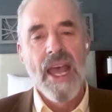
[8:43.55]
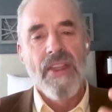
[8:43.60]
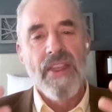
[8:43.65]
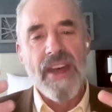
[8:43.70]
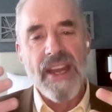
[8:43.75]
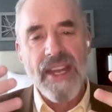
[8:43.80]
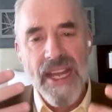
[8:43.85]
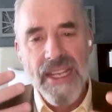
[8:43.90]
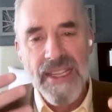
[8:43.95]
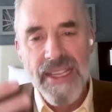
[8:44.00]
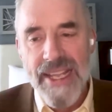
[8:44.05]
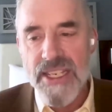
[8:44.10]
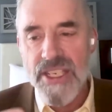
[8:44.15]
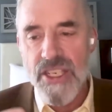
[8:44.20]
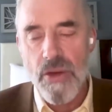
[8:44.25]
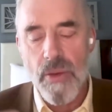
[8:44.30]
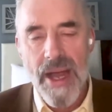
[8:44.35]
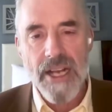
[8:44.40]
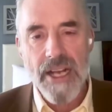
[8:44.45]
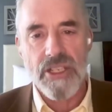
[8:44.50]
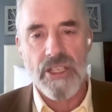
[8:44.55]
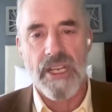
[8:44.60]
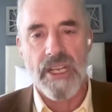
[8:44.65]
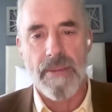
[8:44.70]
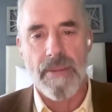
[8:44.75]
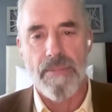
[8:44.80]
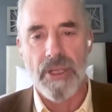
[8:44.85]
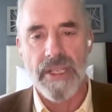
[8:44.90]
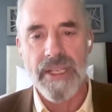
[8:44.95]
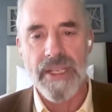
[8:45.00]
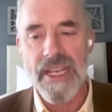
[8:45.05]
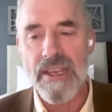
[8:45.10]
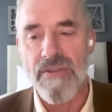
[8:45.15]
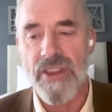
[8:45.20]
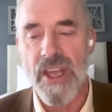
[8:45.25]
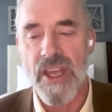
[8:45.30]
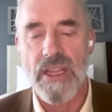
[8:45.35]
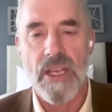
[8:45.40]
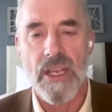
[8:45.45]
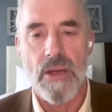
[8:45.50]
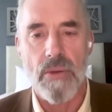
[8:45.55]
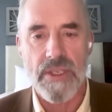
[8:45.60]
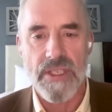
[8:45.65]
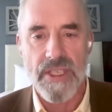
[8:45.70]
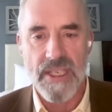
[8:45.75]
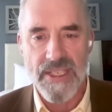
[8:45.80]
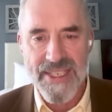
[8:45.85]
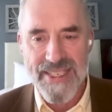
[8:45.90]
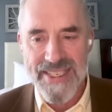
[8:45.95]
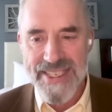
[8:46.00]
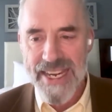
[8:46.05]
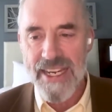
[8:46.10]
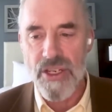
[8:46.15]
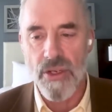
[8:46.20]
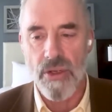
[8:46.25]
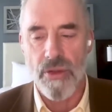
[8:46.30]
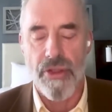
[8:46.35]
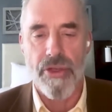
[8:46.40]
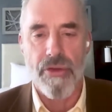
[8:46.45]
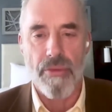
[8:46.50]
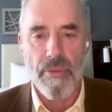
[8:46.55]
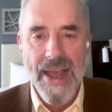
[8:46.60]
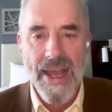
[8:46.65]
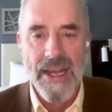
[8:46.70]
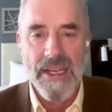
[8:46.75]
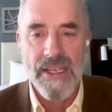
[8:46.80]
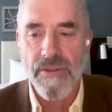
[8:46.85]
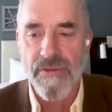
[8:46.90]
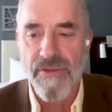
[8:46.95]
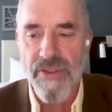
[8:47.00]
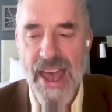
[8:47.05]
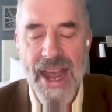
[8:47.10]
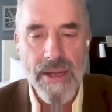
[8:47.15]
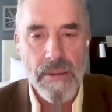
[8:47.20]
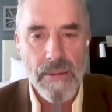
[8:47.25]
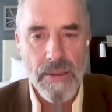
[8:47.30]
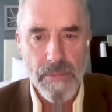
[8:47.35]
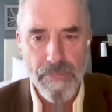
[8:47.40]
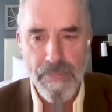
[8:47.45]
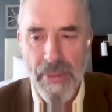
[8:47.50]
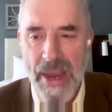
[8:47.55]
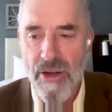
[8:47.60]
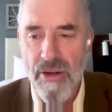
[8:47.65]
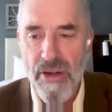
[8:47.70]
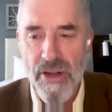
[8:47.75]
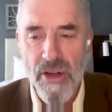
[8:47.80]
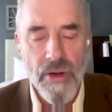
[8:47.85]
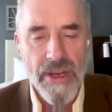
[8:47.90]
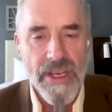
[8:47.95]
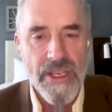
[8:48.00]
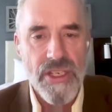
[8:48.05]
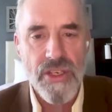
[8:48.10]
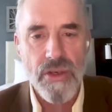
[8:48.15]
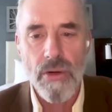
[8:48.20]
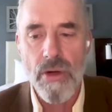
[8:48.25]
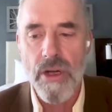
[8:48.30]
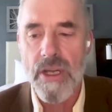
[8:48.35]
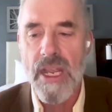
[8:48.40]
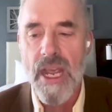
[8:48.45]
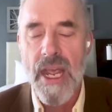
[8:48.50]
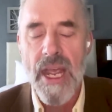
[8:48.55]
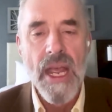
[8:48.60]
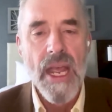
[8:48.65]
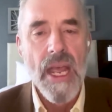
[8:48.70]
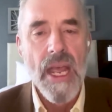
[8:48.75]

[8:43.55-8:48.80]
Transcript: that unless you actually believe that there was a signal threat of that paranoid sort,